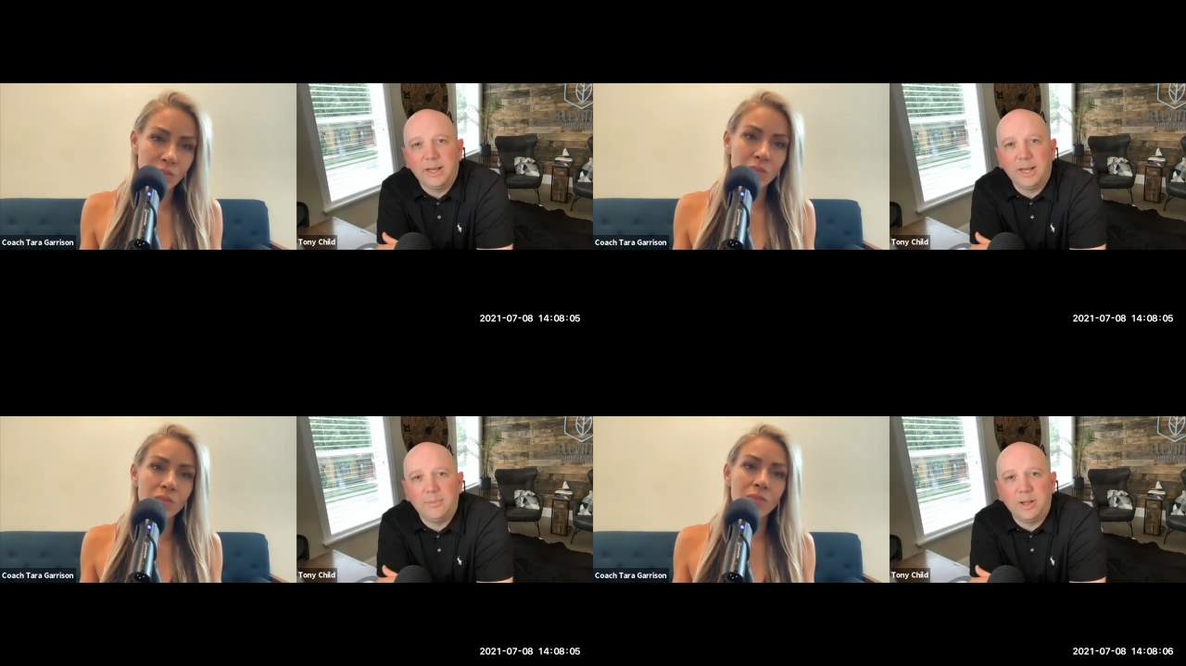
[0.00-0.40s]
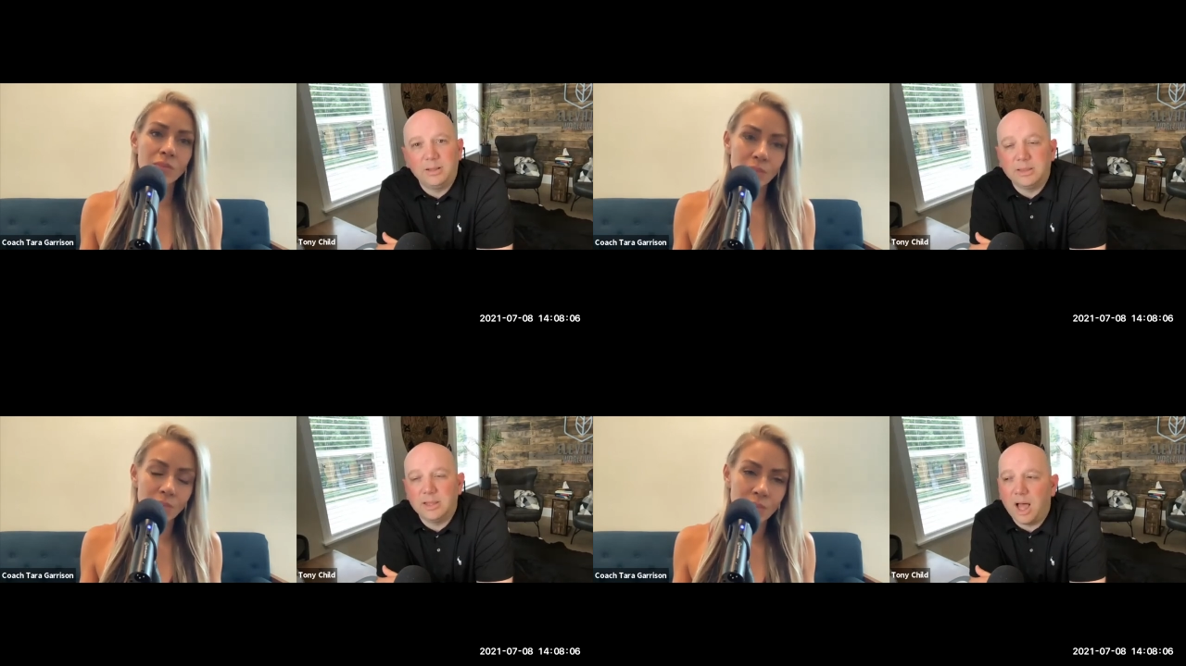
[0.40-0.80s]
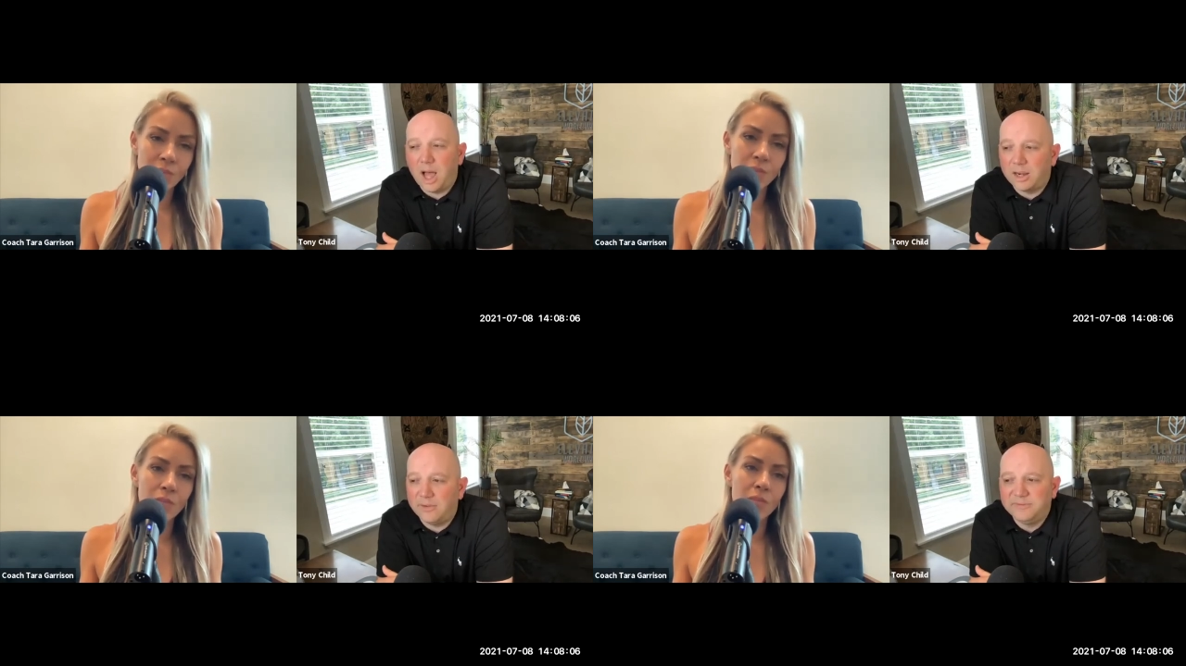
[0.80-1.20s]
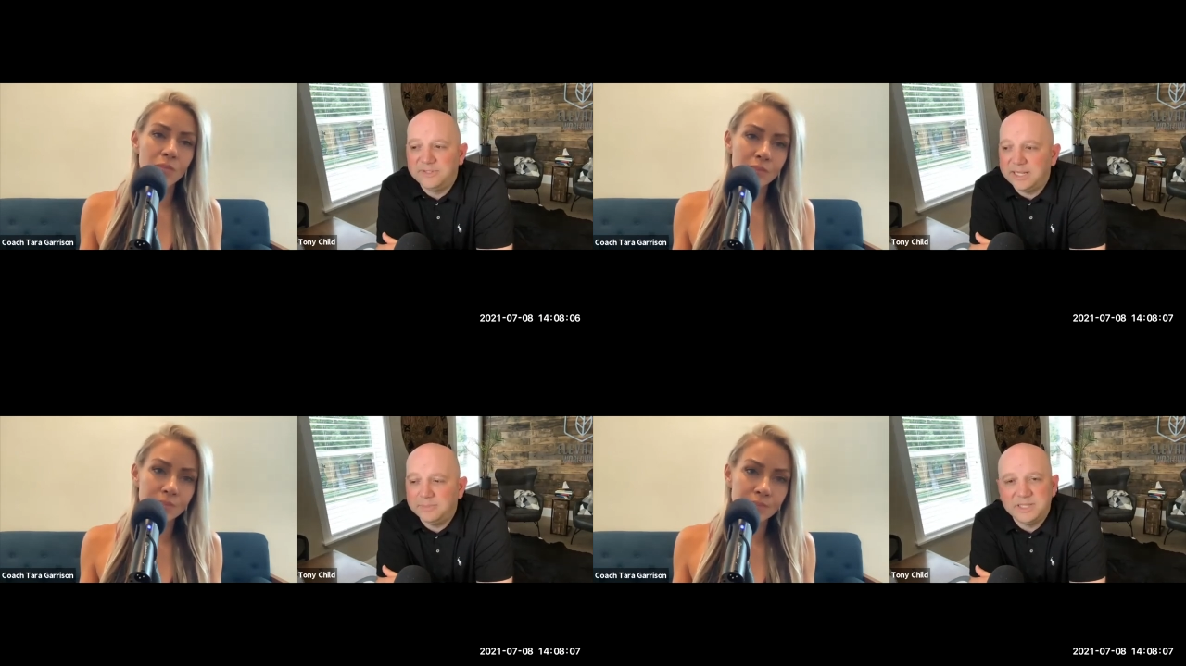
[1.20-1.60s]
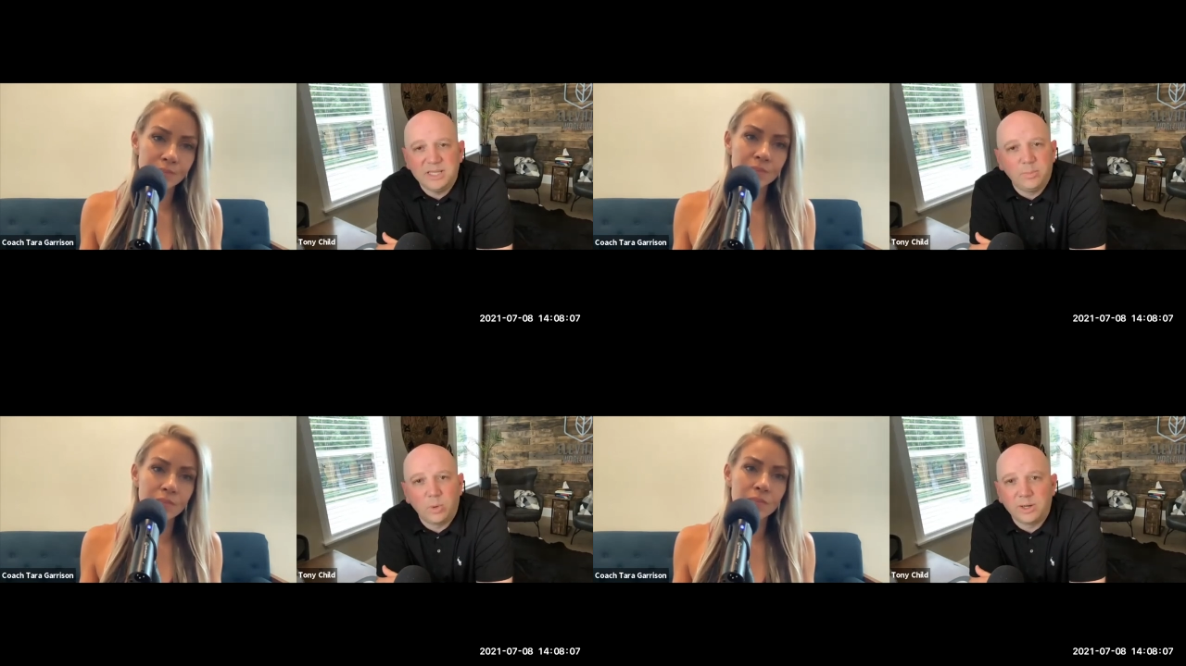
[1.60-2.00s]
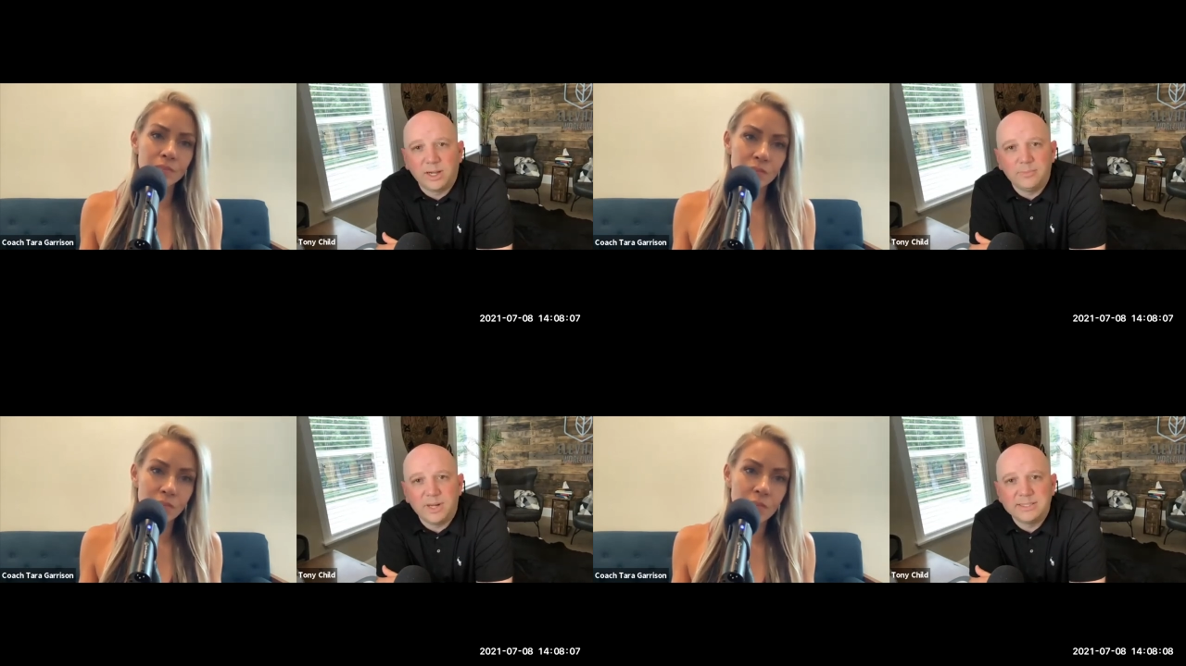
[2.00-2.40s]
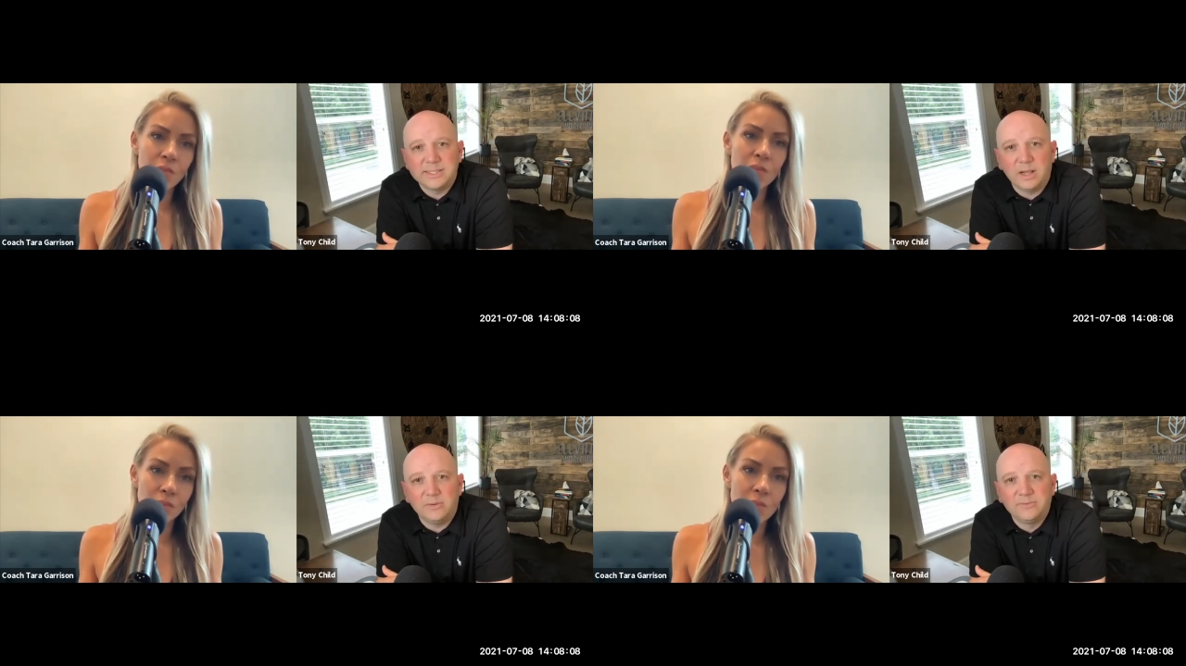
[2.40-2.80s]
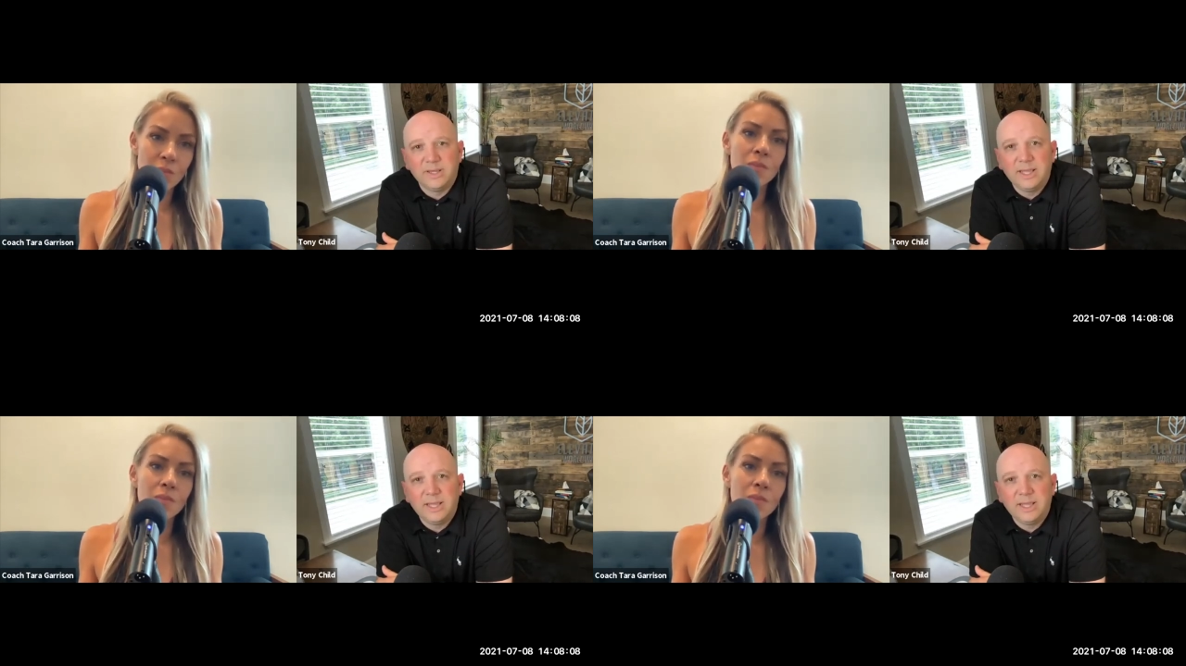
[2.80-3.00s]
Speaker 1: Um, a lot of deep, deep work on myself,